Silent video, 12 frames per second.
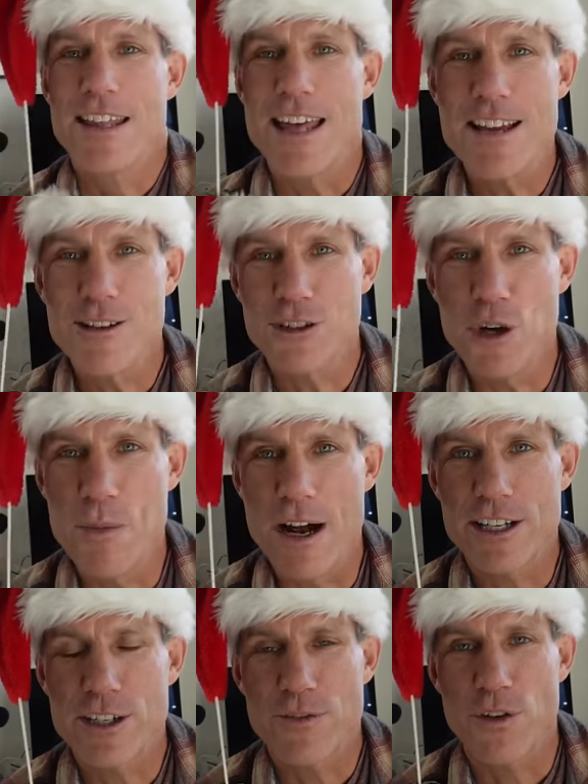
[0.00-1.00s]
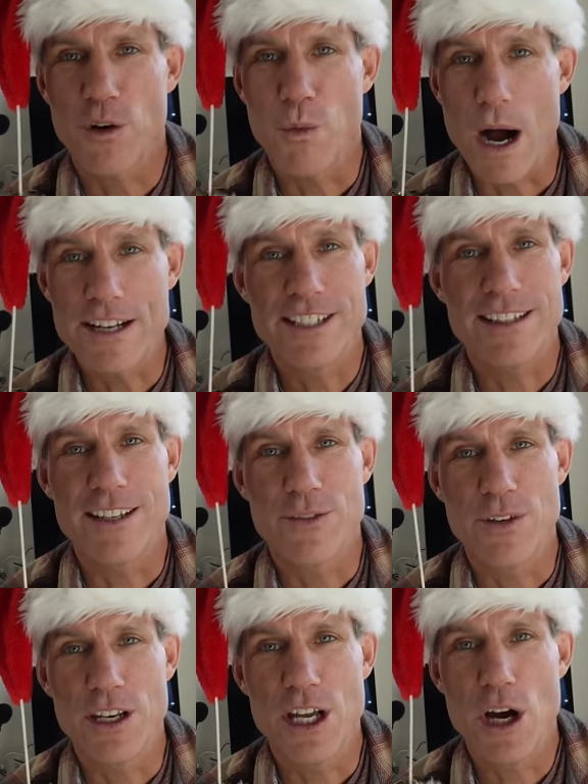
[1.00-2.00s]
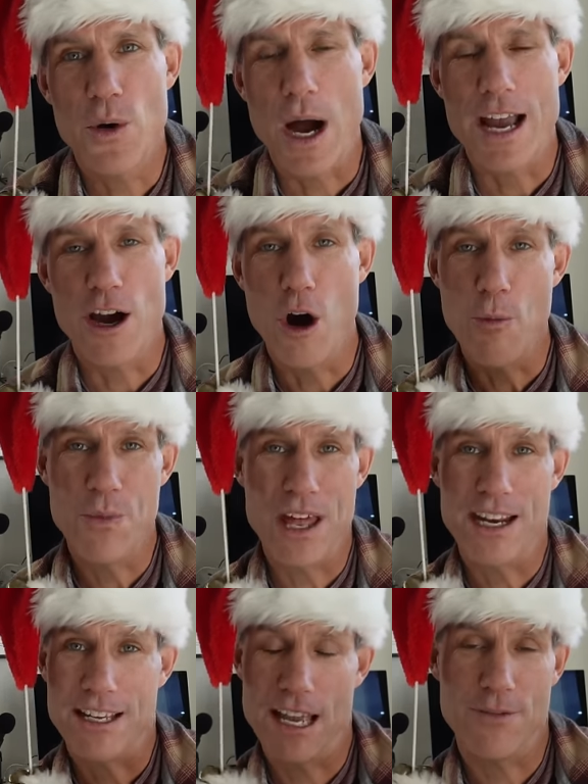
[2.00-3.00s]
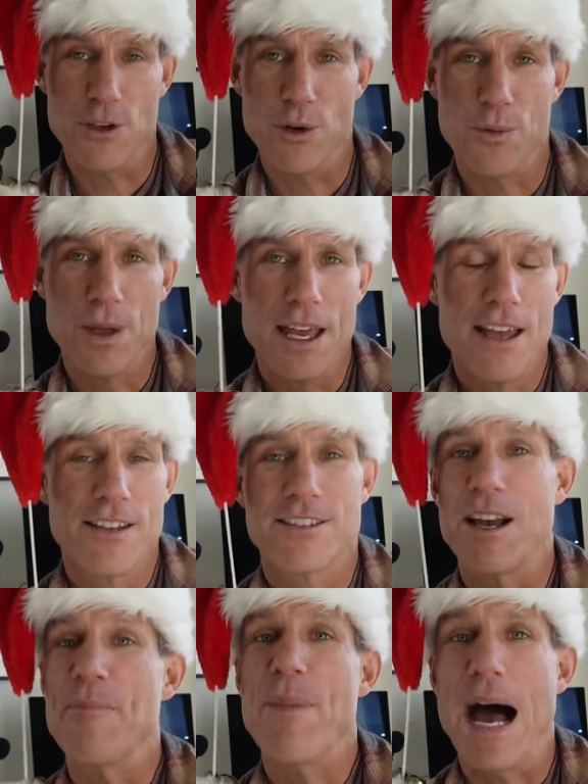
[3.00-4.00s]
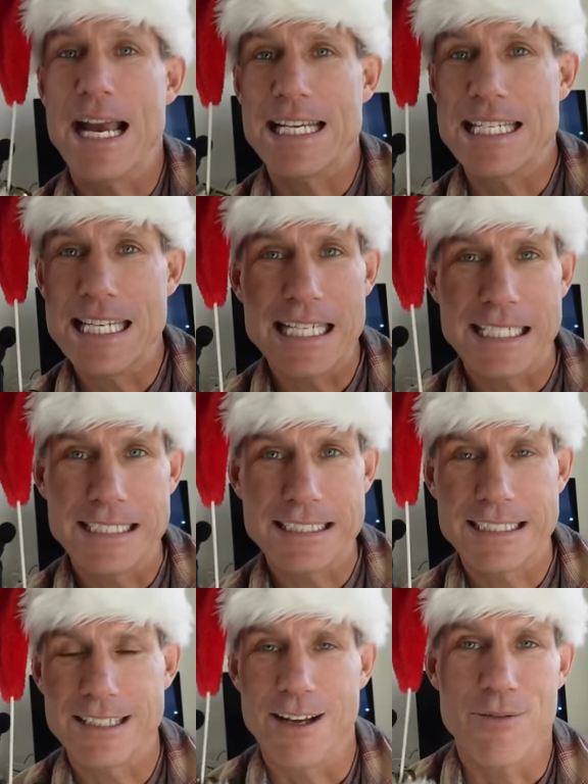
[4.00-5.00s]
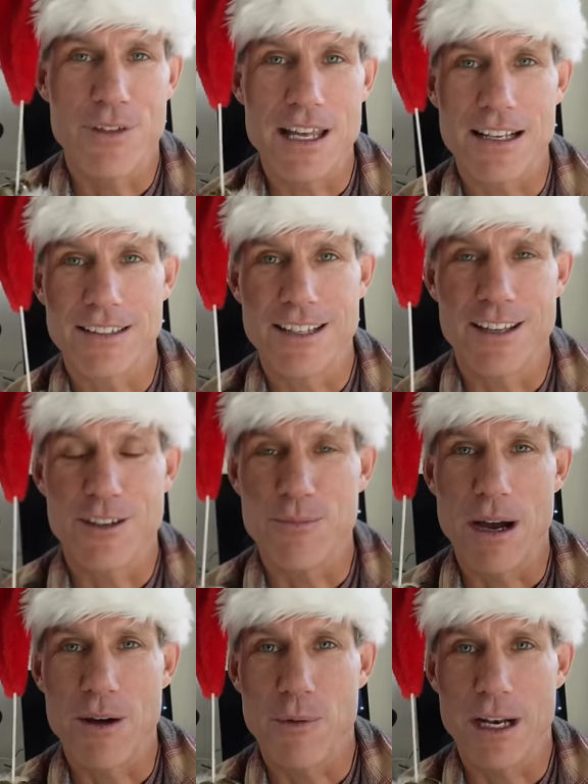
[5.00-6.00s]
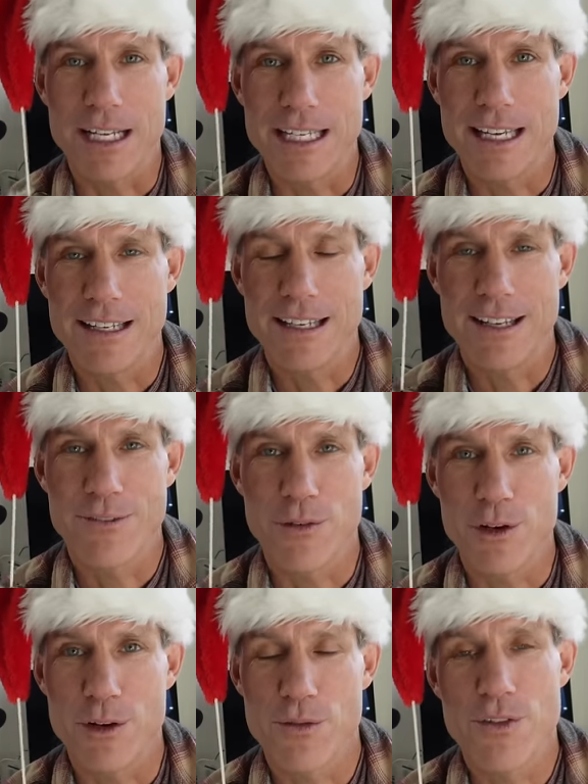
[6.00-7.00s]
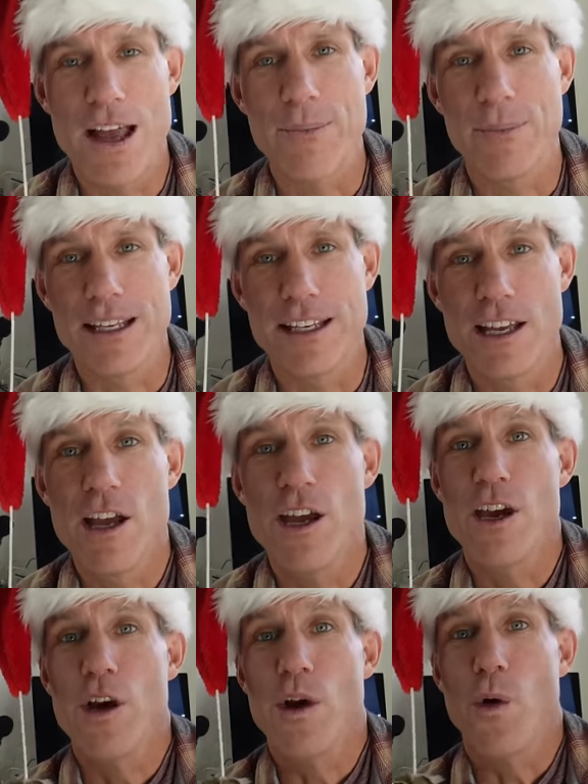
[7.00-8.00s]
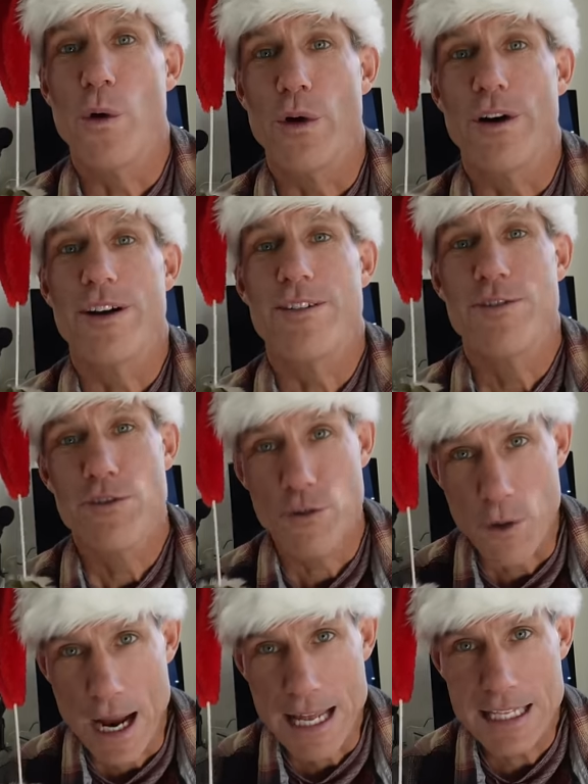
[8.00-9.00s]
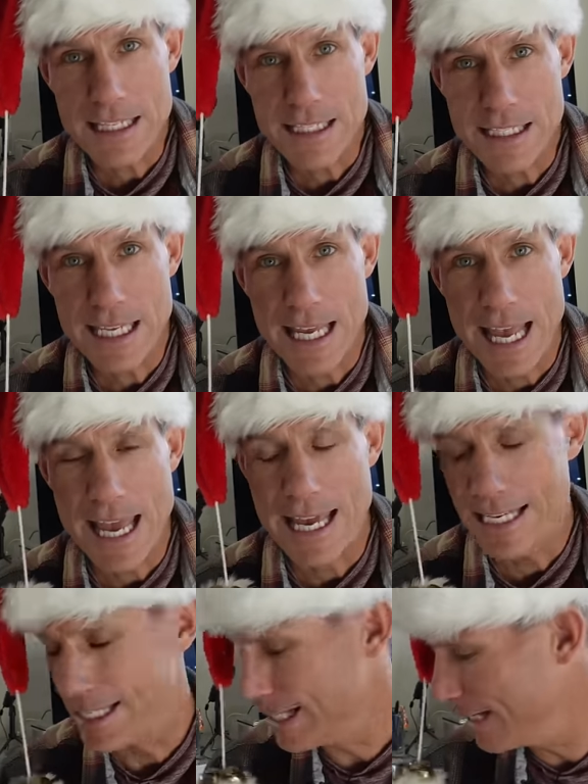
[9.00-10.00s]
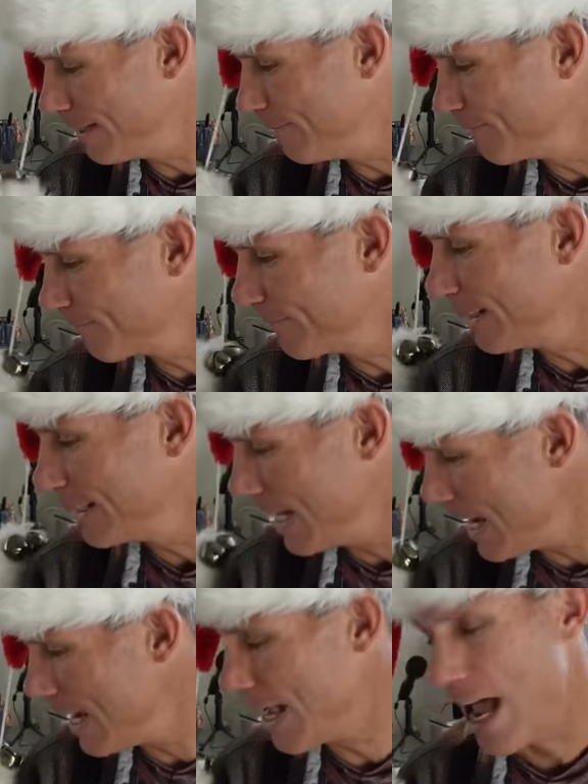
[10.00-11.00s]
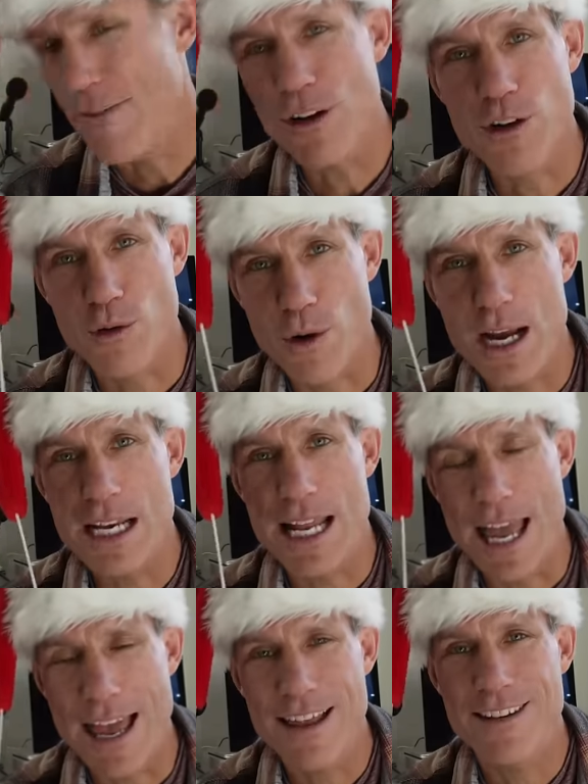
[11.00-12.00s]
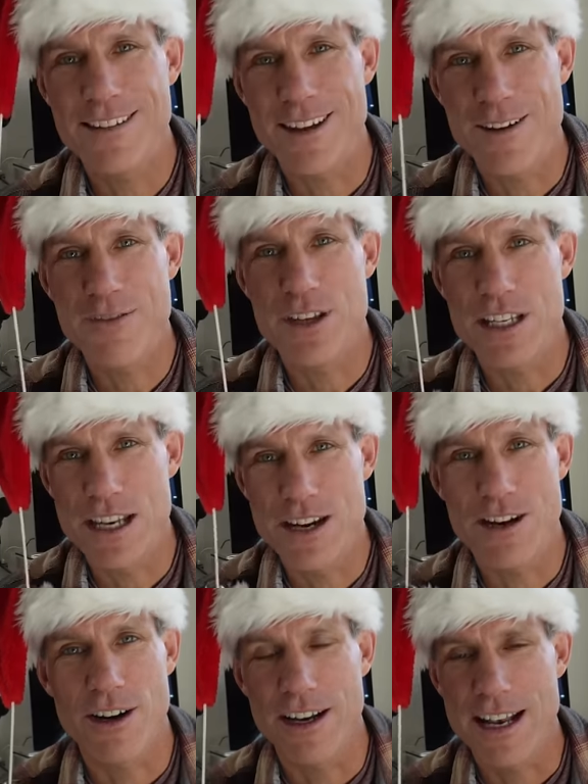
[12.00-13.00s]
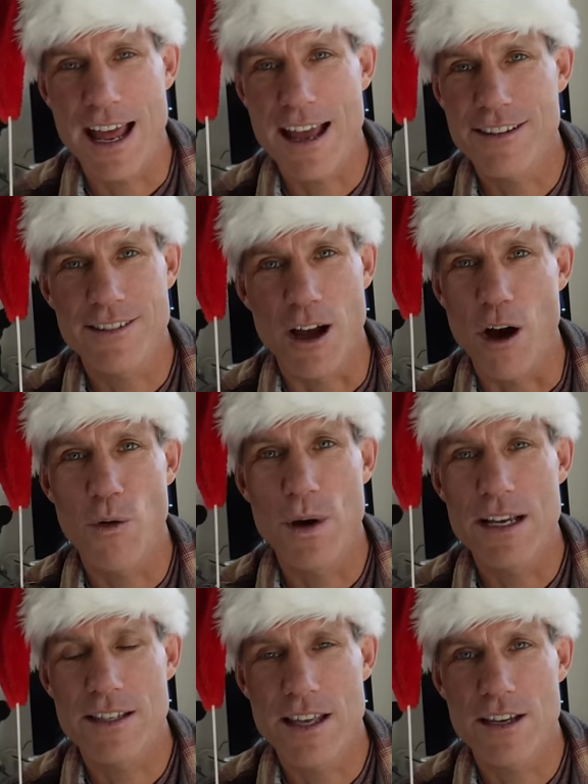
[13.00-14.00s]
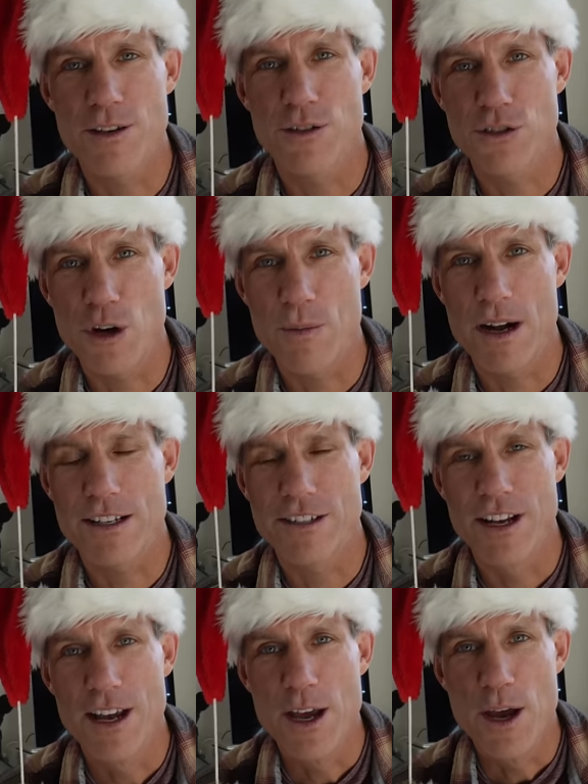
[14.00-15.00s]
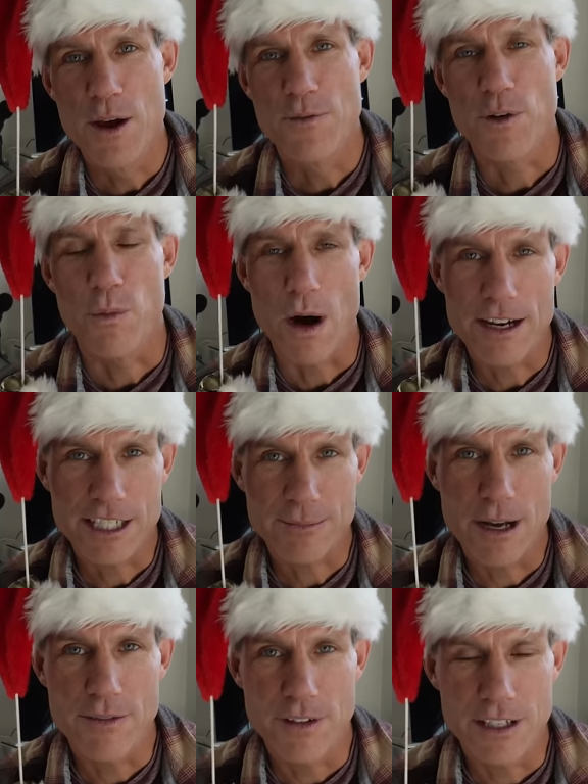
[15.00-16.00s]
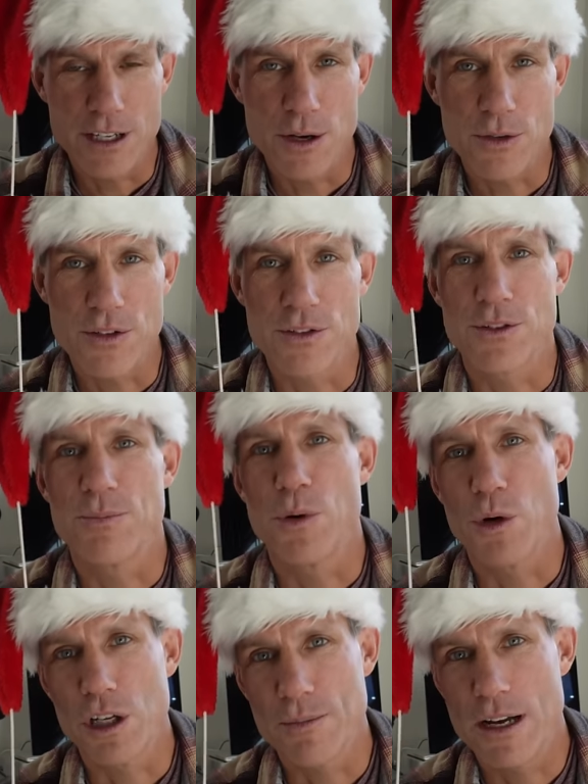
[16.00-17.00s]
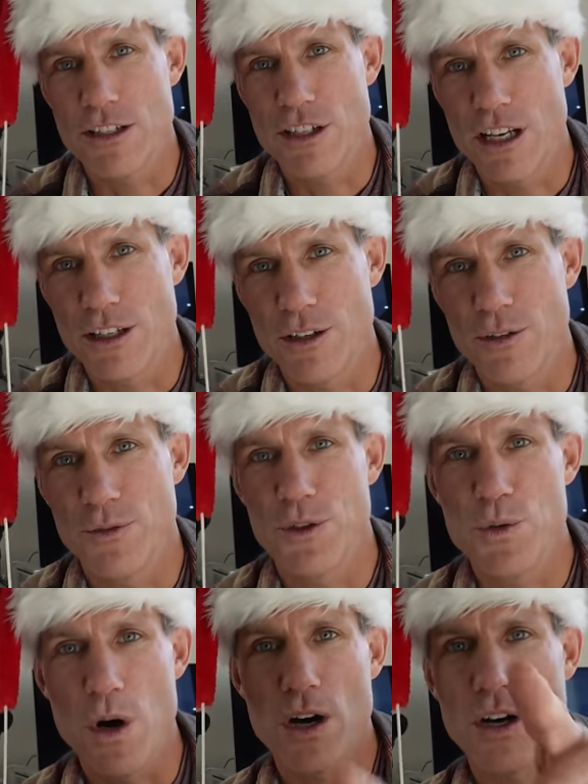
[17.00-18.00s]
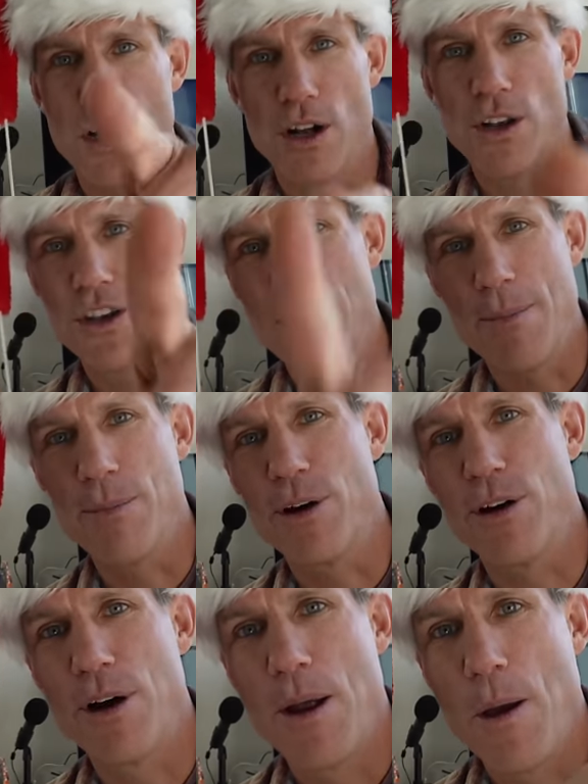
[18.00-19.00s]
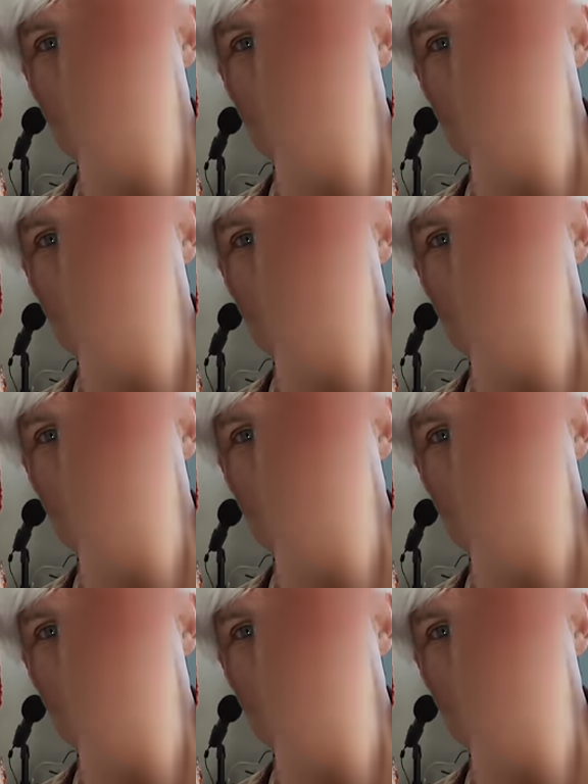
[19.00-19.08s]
Thank you so much for watching this video. I hope that it gave you some ideas of things that you might want to get for your family or friends. And yeah, have a great end of the year. As always, thank you so much for watching my videos and supporting my channel. You are all number